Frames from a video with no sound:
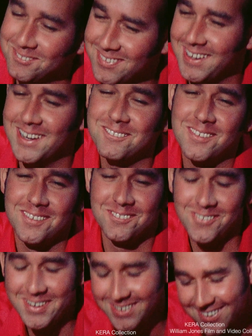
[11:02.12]
someday I'm
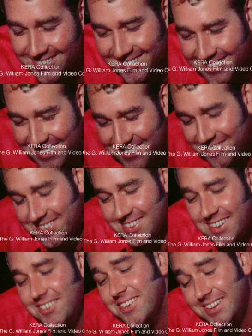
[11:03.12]
going to wait long enough
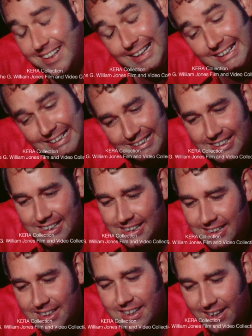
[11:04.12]
and say, well,
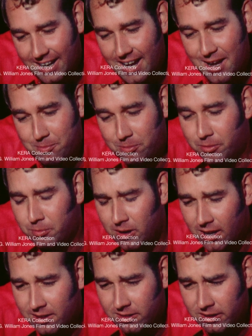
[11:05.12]
it
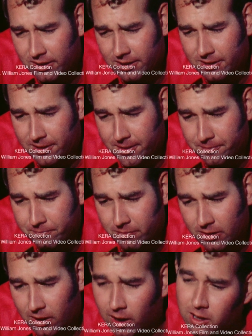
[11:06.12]
happened. But I think
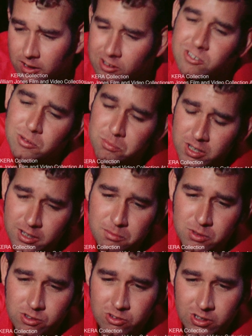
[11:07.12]
so
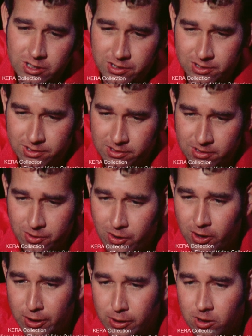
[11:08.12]
many musicians
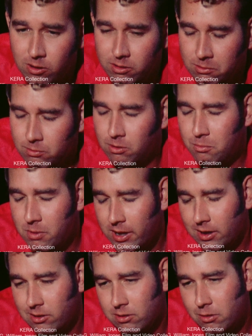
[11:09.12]
that are unknown that want to
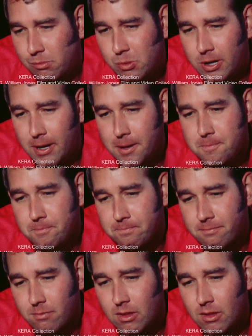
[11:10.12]
make it so bad,